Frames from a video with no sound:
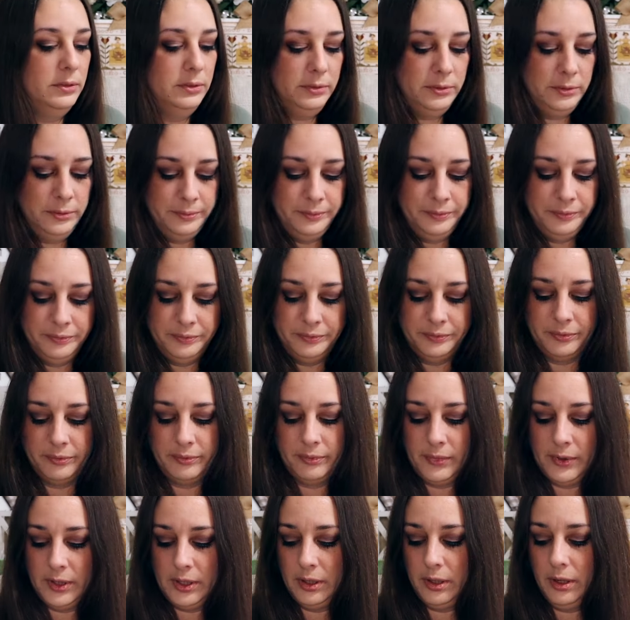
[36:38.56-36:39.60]
in
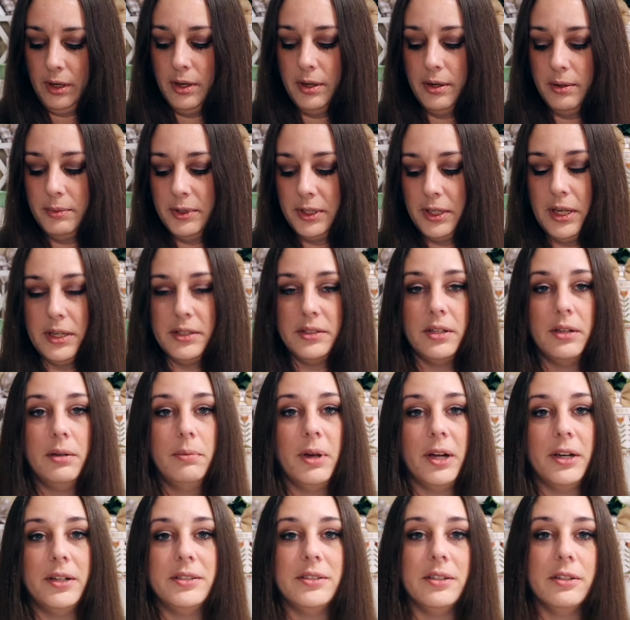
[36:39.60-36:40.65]
case
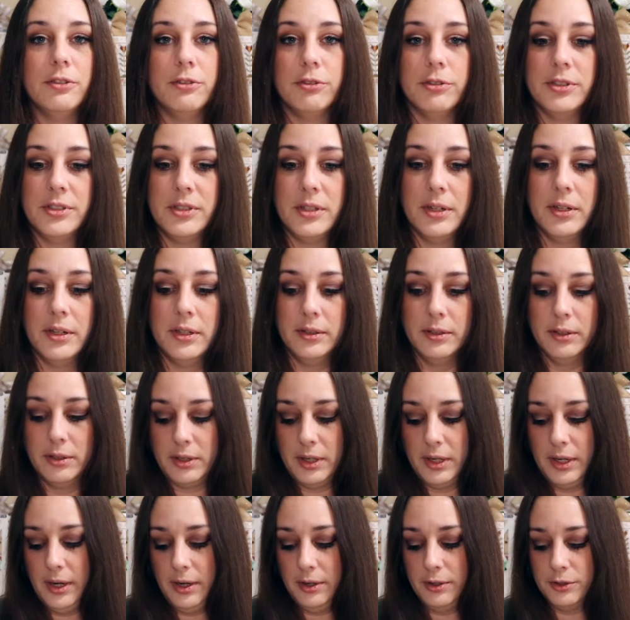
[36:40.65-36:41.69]
anybody's interested in
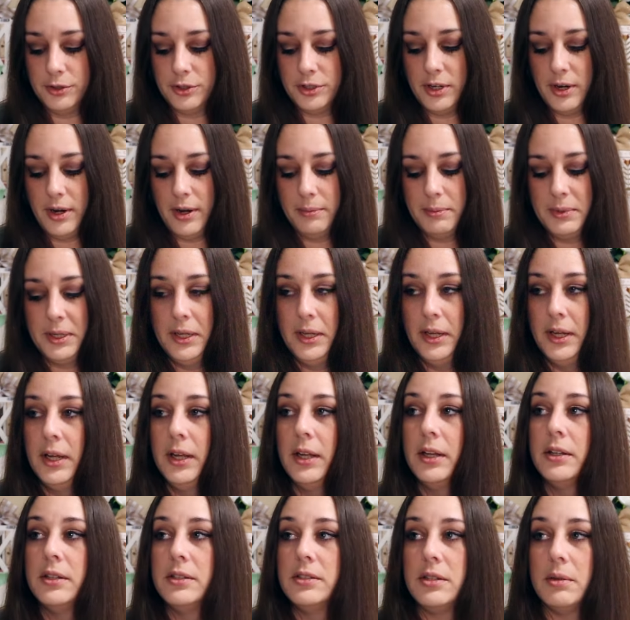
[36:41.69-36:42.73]
looking at her shop.
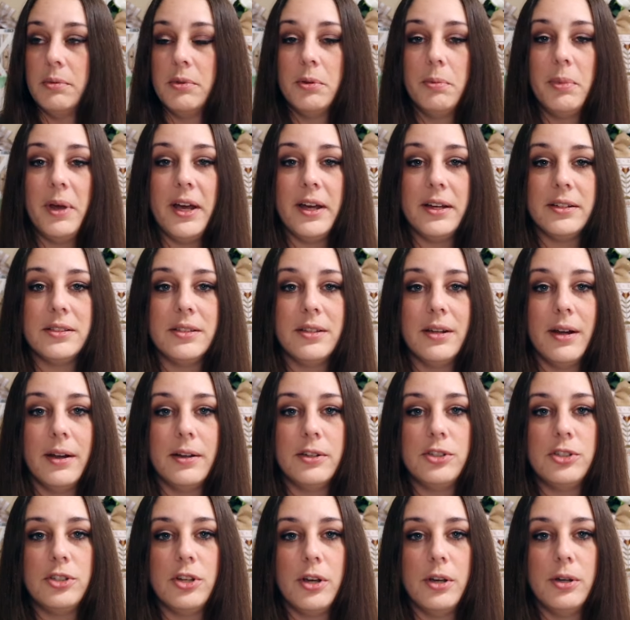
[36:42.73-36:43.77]
Some of the bags that I
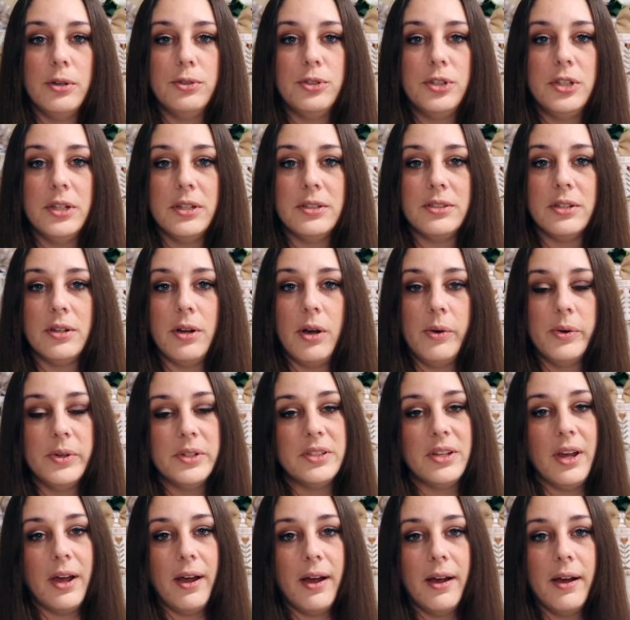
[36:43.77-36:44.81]
show, she doesn't always
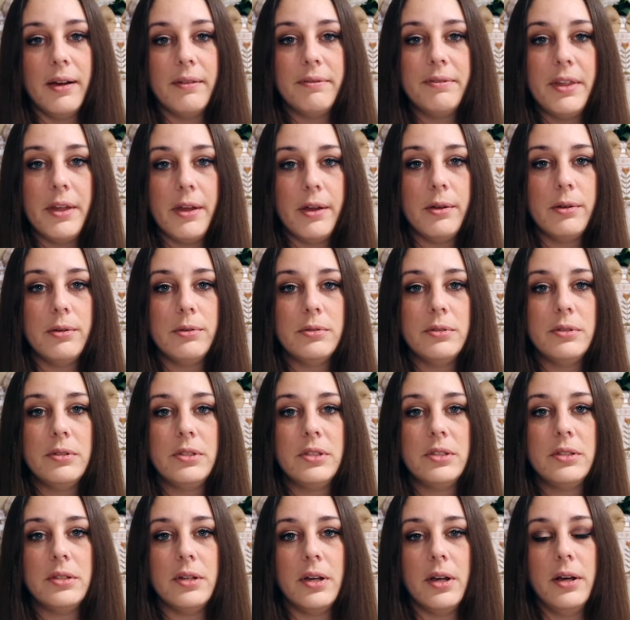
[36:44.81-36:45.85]
have
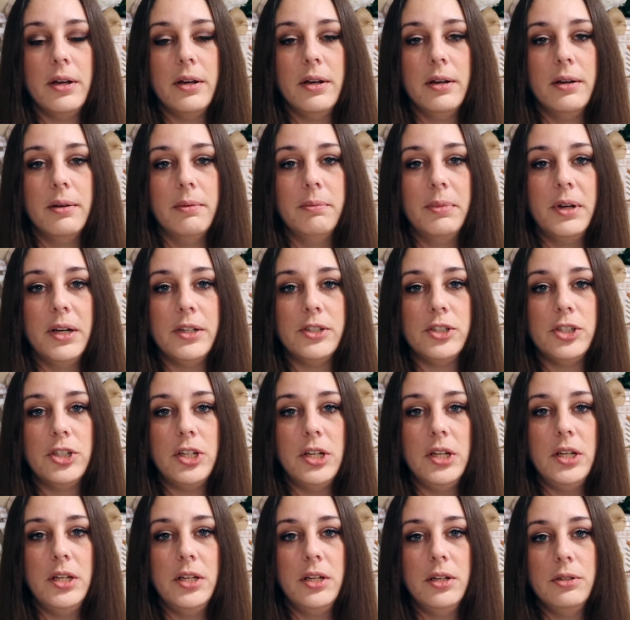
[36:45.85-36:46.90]
those, but she
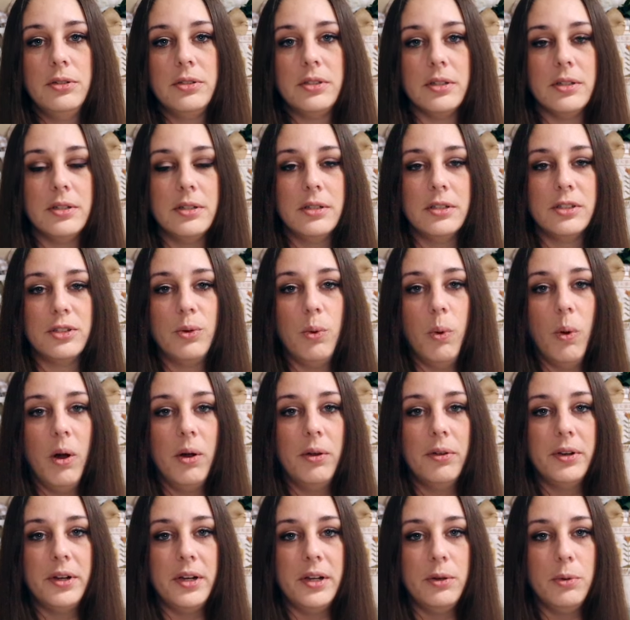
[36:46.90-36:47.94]
uses
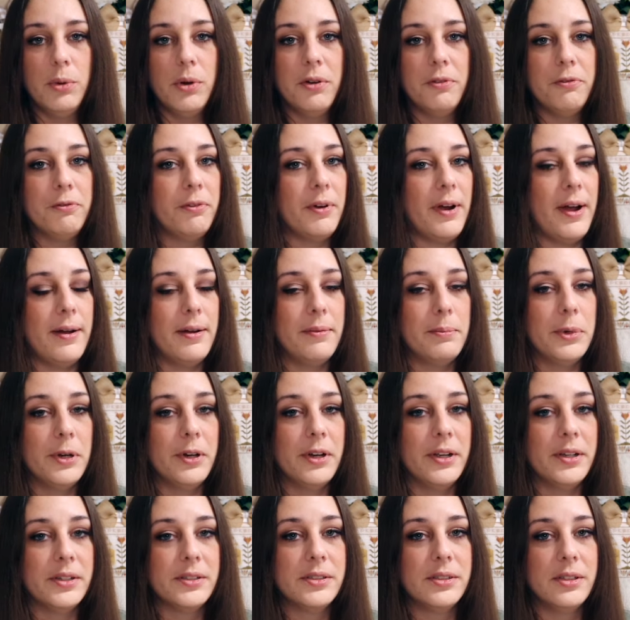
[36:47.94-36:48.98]
quality quilt
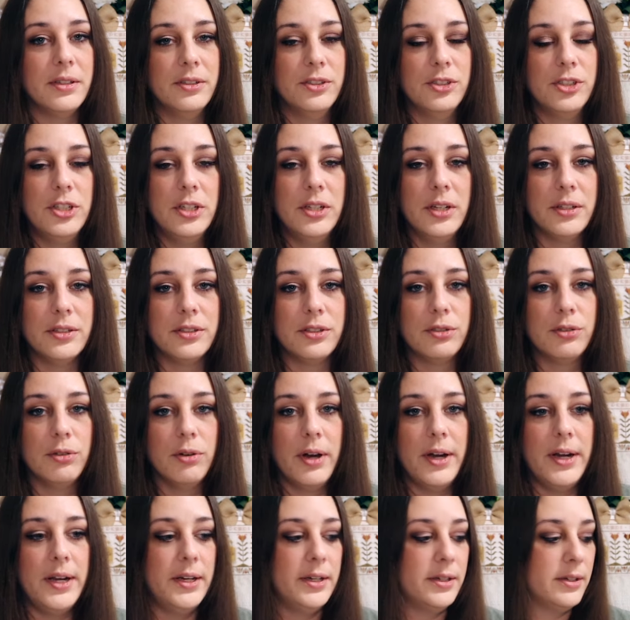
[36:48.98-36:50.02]
fabrics, and she does
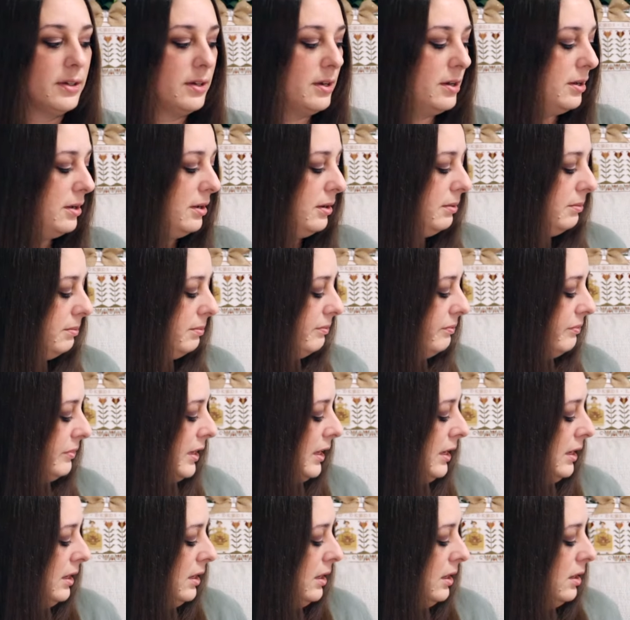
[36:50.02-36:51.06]
great
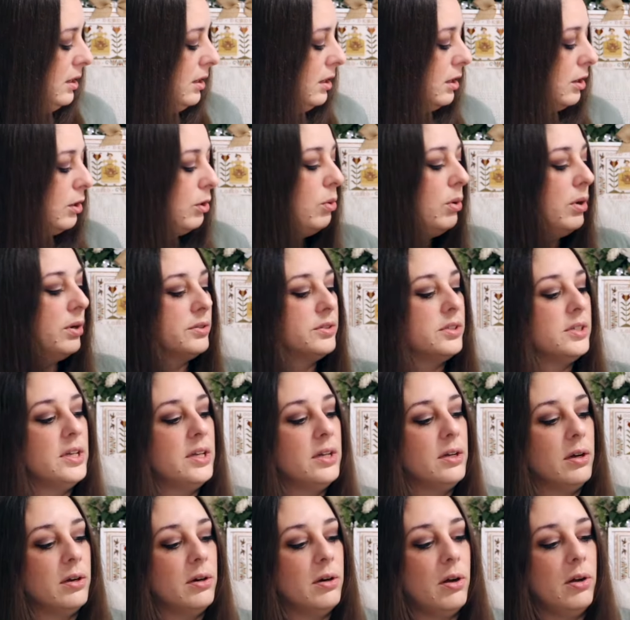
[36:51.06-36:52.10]

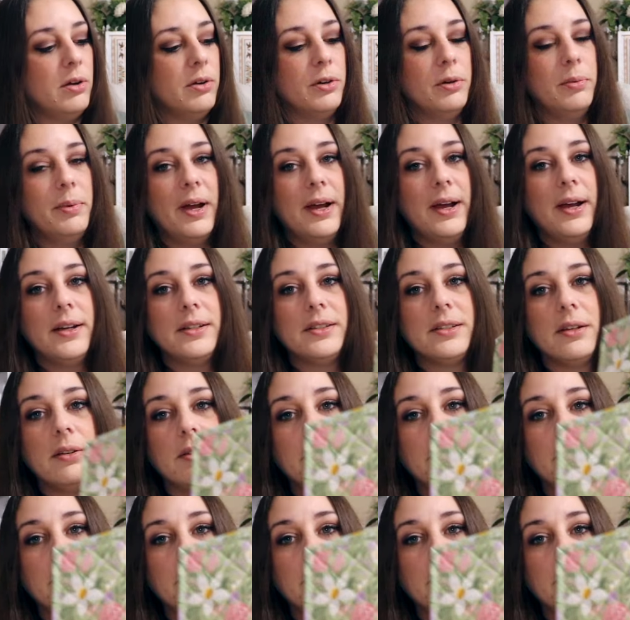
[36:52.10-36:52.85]
quilting on all her bags. I